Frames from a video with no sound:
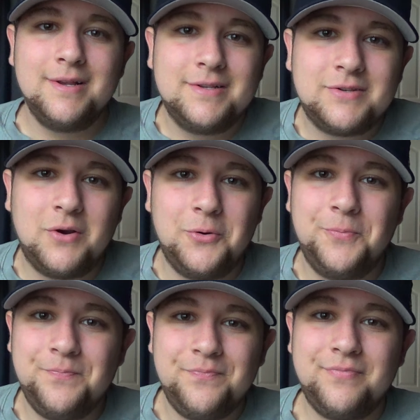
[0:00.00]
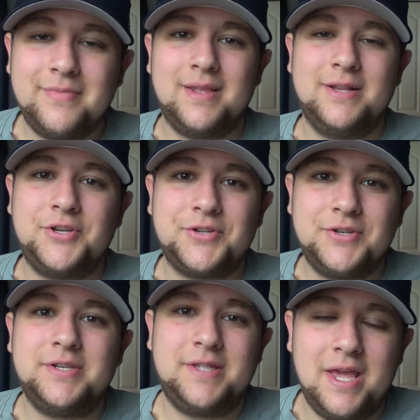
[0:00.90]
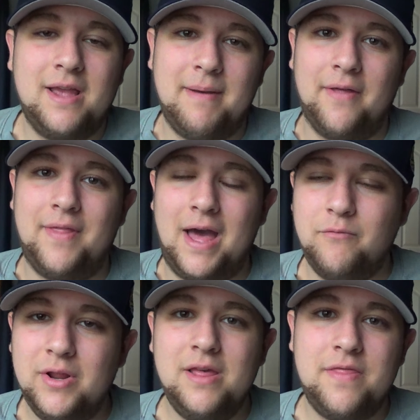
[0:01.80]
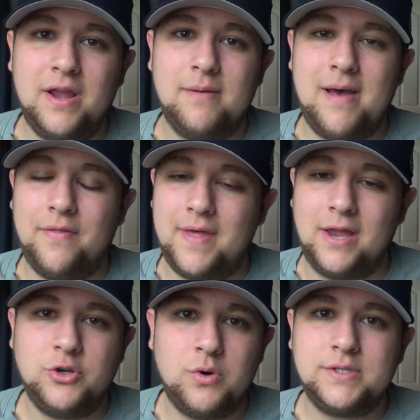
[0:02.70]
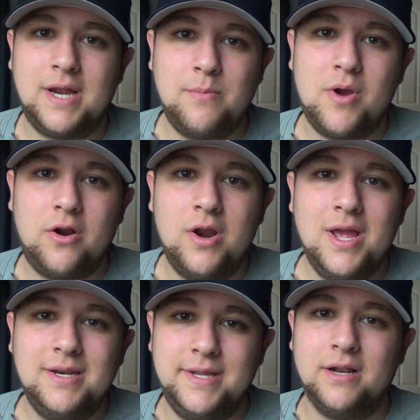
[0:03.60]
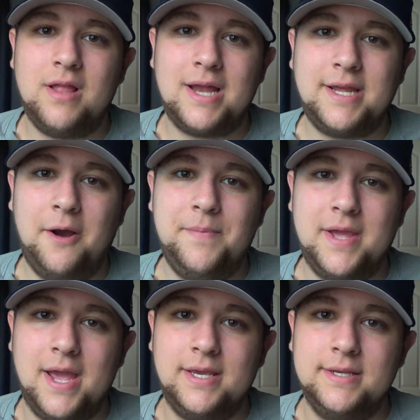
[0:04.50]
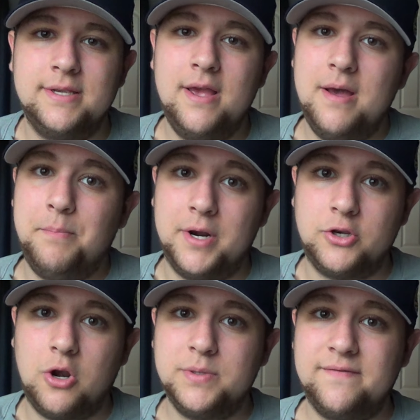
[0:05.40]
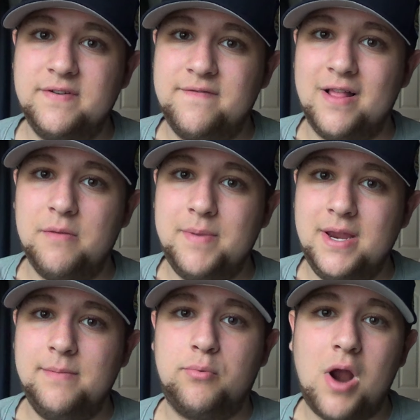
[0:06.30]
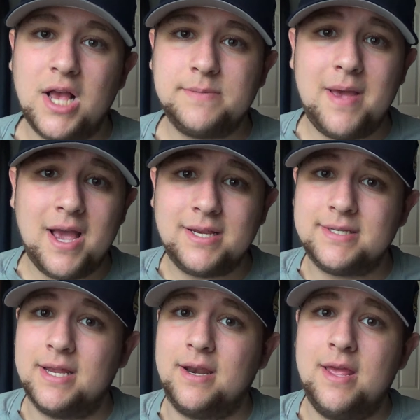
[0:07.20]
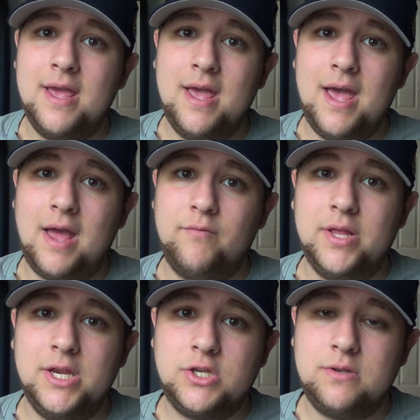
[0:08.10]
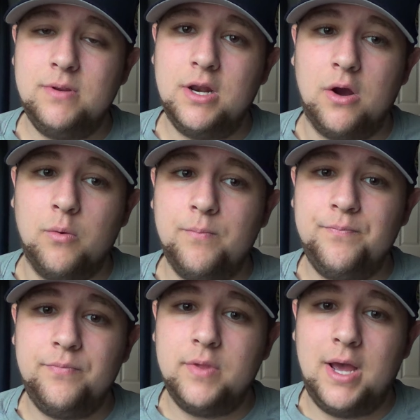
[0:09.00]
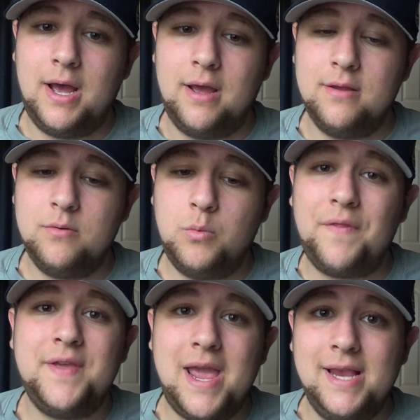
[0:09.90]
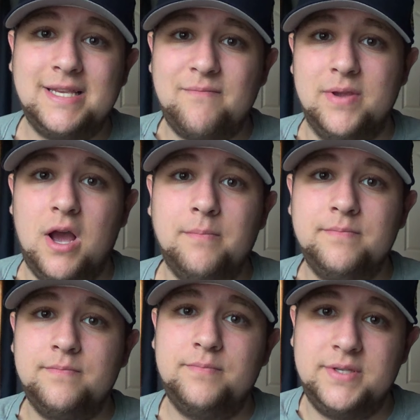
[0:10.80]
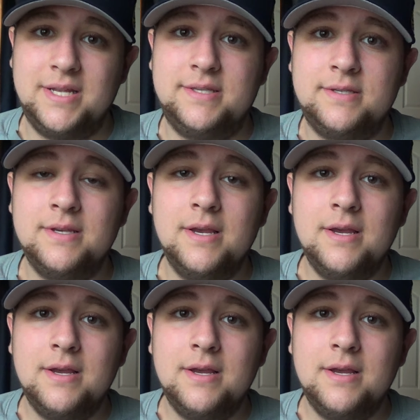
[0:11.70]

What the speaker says: So just think about that. Really think about that. George Steinbrenner did a lot to help the Yankees. But in terms of developing prospects and really, you know, what the Yankees have become since,